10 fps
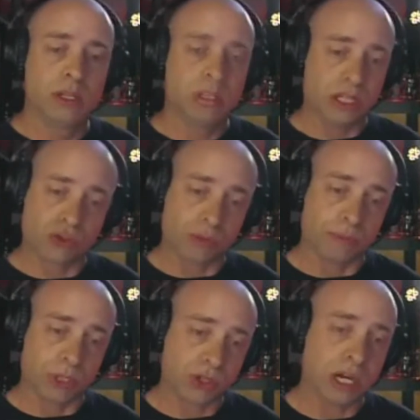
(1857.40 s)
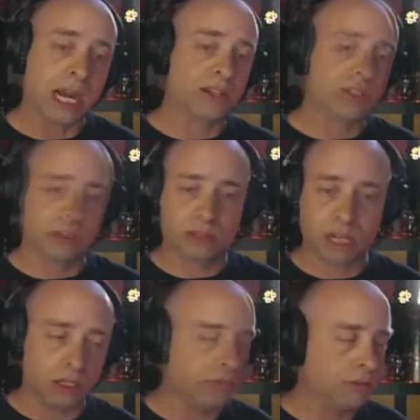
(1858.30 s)
these drumless tracks. And,
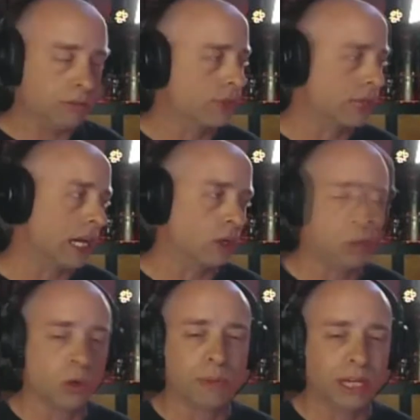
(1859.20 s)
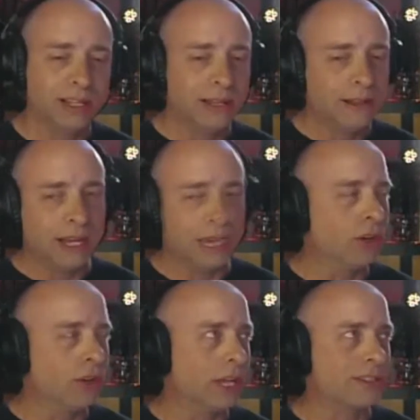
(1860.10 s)
it was kind of cool, but I knew
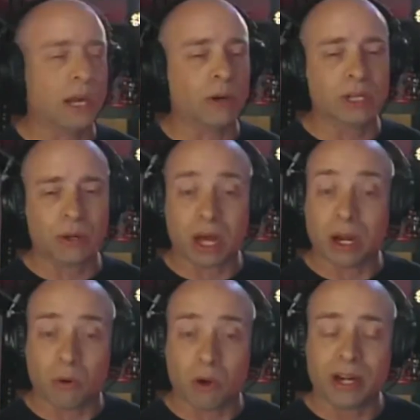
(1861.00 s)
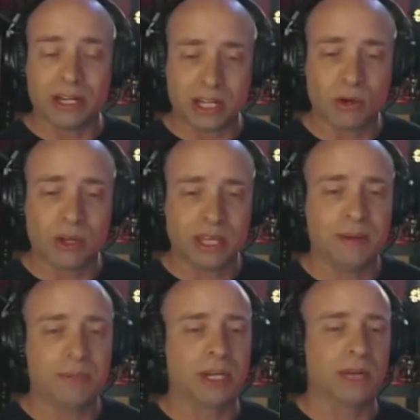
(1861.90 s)
that's not really what I wanted to do with it, but
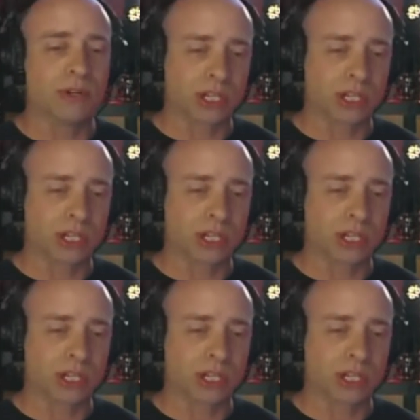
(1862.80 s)
it was a good